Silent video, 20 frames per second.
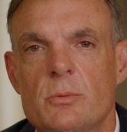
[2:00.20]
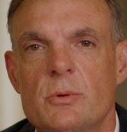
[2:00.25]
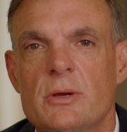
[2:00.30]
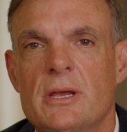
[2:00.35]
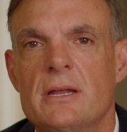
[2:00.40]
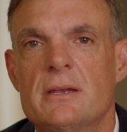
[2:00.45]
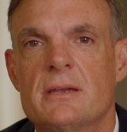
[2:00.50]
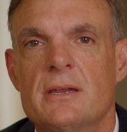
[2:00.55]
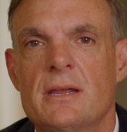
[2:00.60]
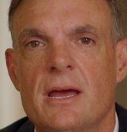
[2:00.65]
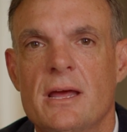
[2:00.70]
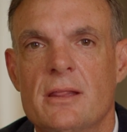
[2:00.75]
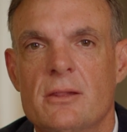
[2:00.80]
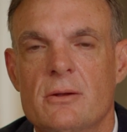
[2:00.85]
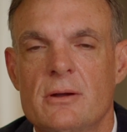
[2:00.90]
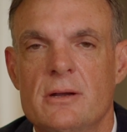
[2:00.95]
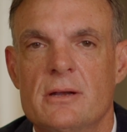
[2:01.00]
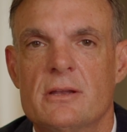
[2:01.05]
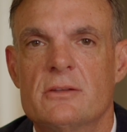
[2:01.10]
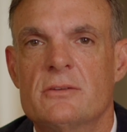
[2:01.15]
will get together
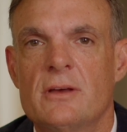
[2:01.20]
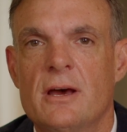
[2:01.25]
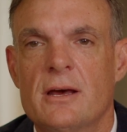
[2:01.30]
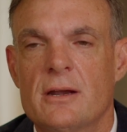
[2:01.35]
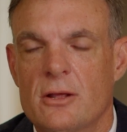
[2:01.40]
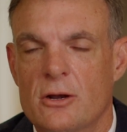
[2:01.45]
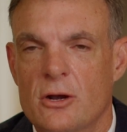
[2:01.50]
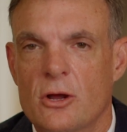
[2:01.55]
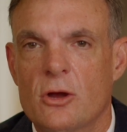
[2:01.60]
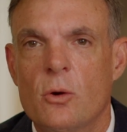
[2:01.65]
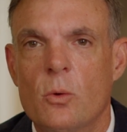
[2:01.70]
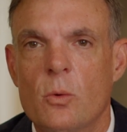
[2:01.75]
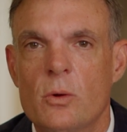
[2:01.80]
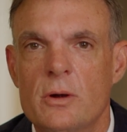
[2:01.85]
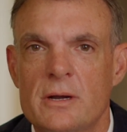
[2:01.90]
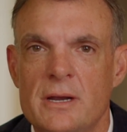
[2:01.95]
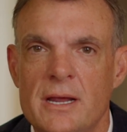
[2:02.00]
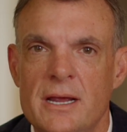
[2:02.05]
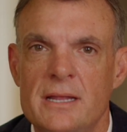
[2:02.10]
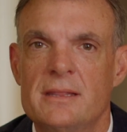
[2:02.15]
and decide on a
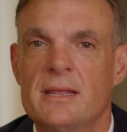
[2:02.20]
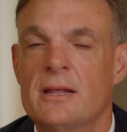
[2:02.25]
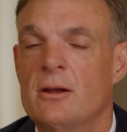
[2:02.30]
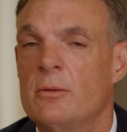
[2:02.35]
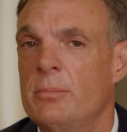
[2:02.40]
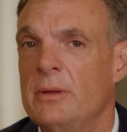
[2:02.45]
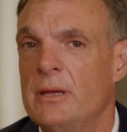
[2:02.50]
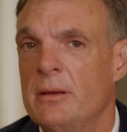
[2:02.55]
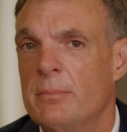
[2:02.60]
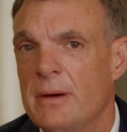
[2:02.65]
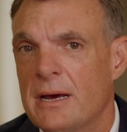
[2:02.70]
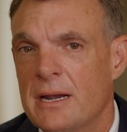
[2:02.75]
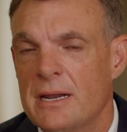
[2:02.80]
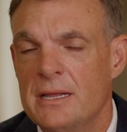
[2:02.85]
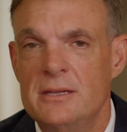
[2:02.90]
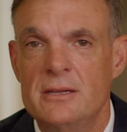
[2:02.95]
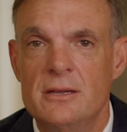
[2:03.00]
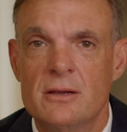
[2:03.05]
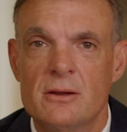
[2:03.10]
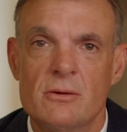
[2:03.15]
court date that'll be about a
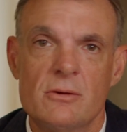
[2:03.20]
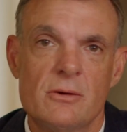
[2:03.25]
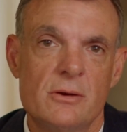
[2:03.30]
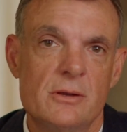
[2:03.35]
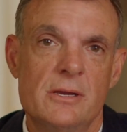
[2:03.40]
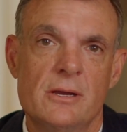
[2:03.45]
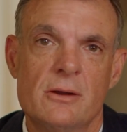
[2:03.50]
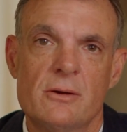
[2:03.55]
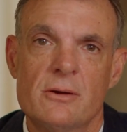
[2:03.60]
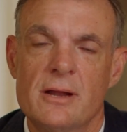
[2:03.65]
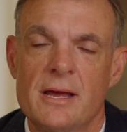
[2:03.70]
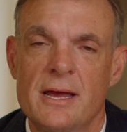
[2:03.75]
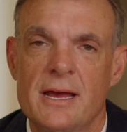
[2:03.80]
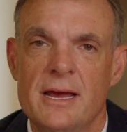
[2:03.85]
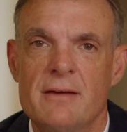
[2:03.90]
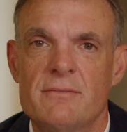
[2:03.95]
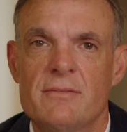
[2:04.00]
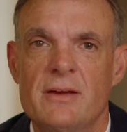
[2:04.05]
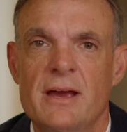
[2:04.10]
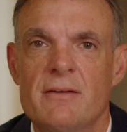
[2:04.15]
year or a year and a
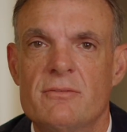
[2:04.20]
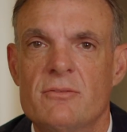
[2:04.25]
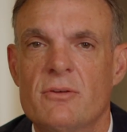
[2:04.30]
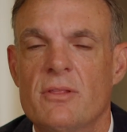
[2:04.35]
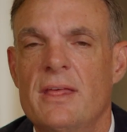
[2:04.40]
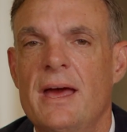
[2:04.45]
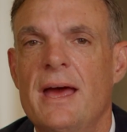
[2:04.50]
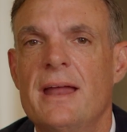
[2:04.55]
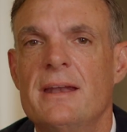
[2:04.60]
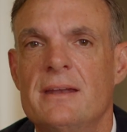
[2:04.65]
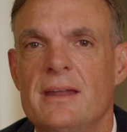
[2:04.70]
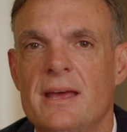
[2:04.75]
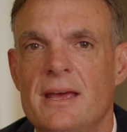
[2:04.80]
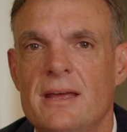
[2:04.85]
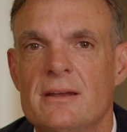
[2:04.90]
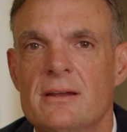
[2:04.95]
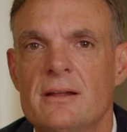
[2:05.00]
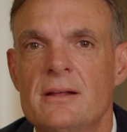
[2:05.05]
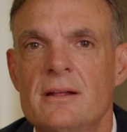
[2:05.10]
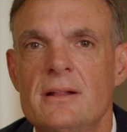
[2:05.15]
half after that
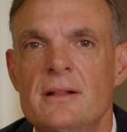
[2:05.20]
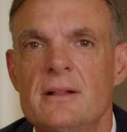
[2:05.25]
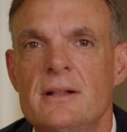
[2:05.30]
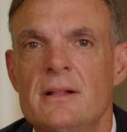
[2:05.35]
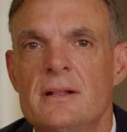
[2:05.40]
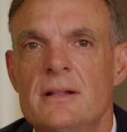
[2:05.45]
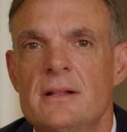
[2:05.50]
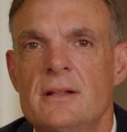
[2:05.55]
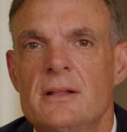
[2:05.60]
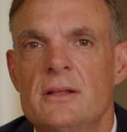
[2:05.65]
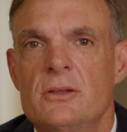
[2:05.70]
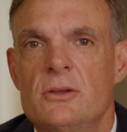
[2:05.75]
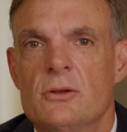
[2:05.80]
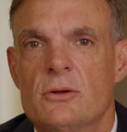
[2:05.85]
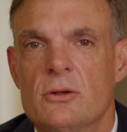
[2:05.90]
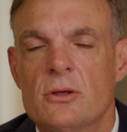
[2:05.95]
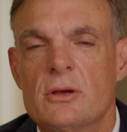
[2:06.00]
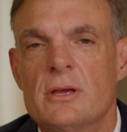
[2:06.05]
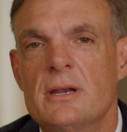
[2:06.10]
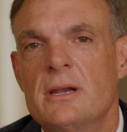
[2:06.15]
date.
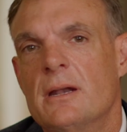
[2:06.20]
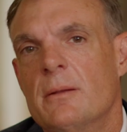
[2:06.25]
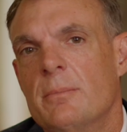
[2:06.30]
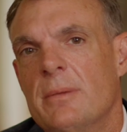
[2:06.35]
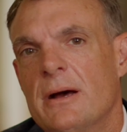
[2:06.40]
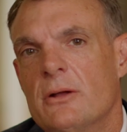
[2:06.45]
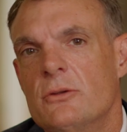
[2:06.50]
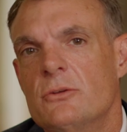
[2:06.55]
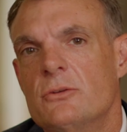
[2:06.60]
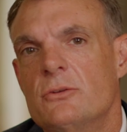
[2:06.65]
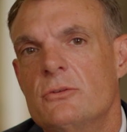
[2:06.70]
You're looking at about